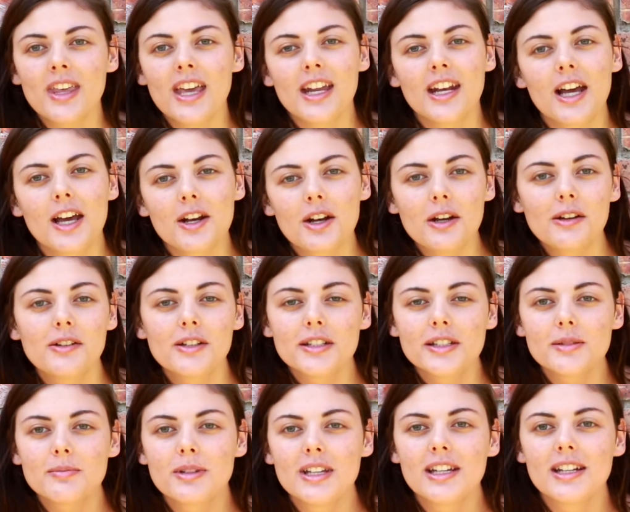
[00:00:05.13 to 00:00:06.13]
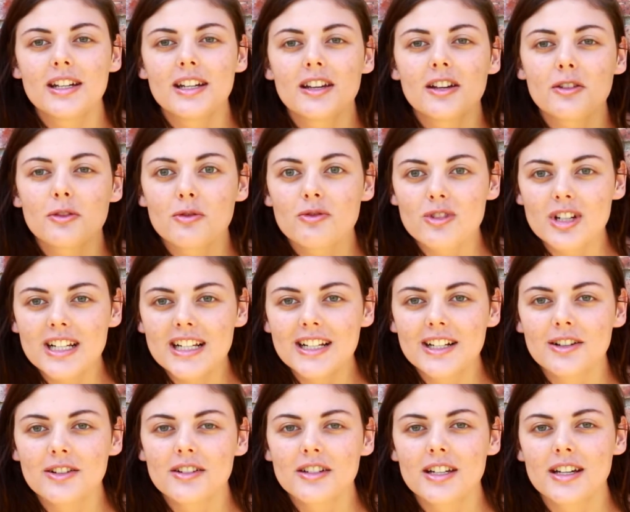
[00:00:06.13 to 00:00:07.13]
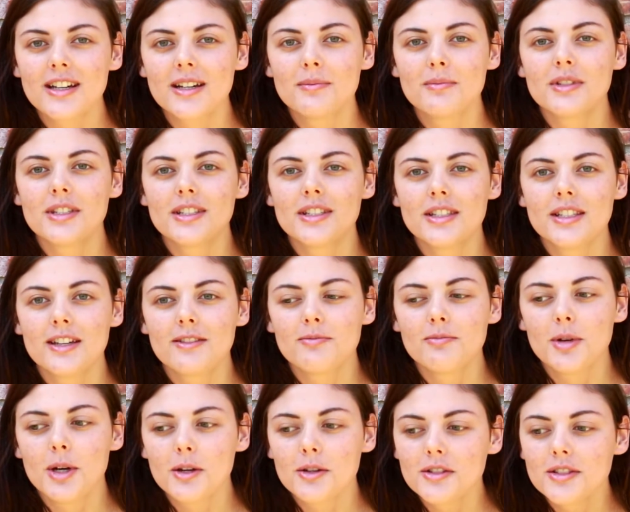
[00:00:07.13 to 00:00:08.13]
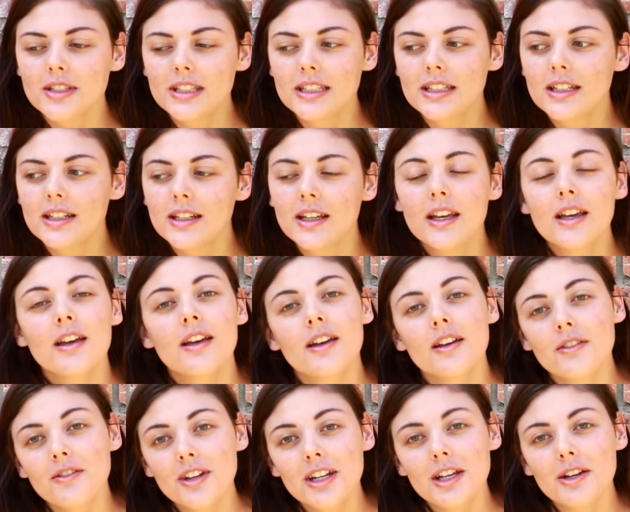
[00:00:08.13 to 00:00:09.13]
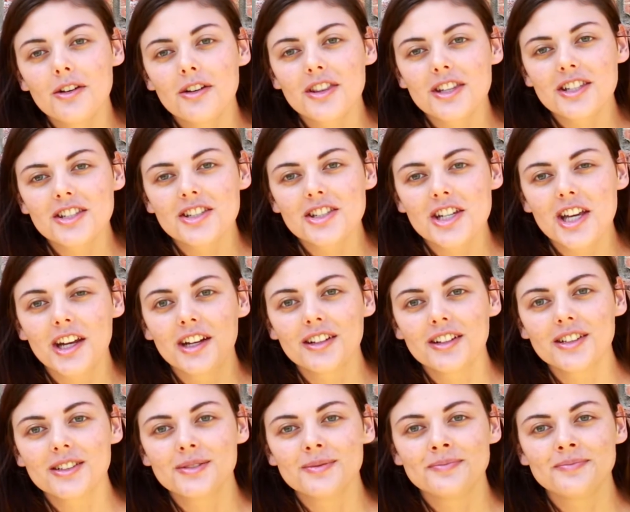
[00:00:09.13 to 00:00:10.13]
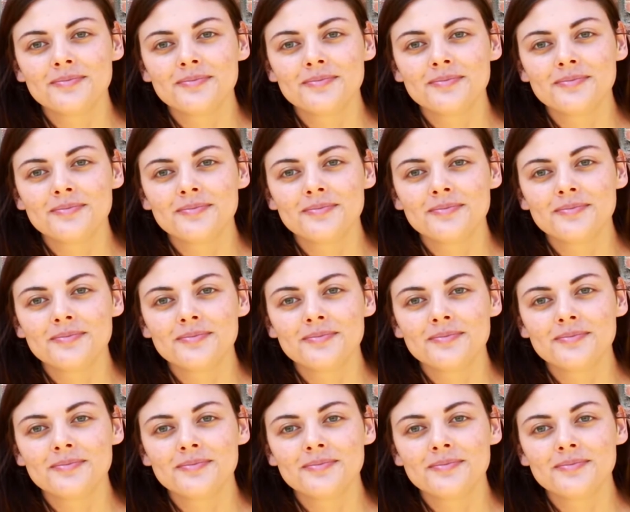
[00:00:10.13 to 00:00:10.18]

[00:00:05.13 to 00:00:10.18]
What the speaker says: And I know it's been a really long time since I've posted a video on this channel.